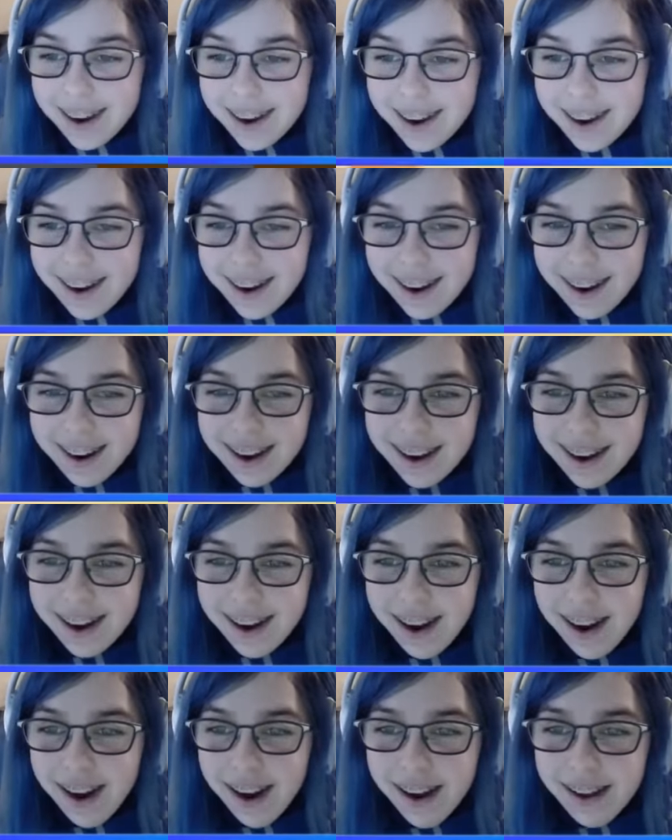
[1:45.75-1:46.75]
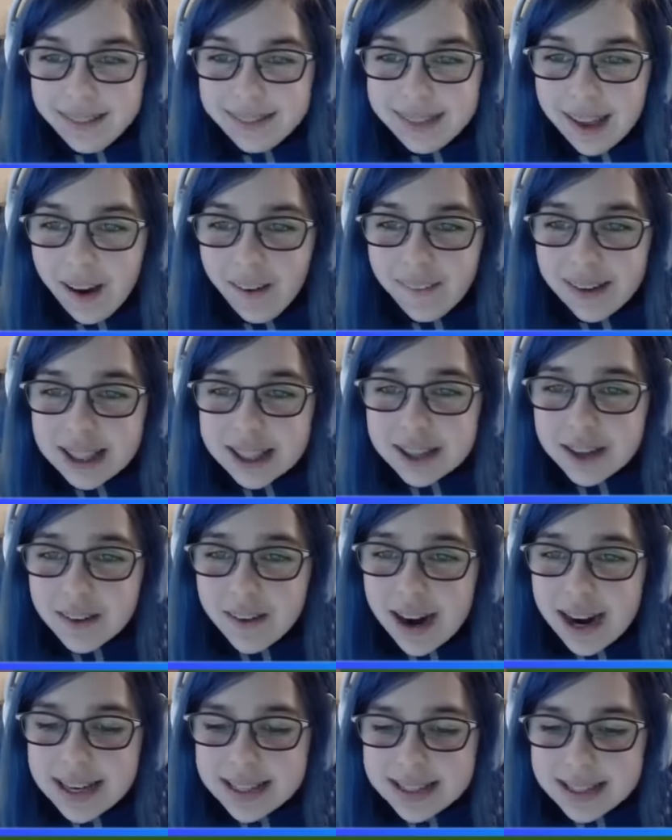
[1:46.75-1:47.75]
That was
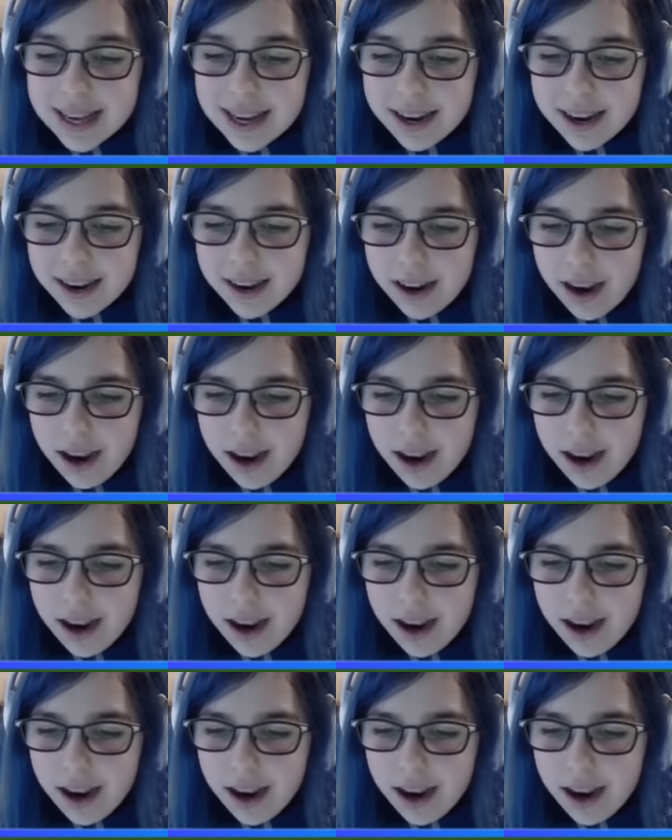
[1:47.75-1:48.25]
crazy.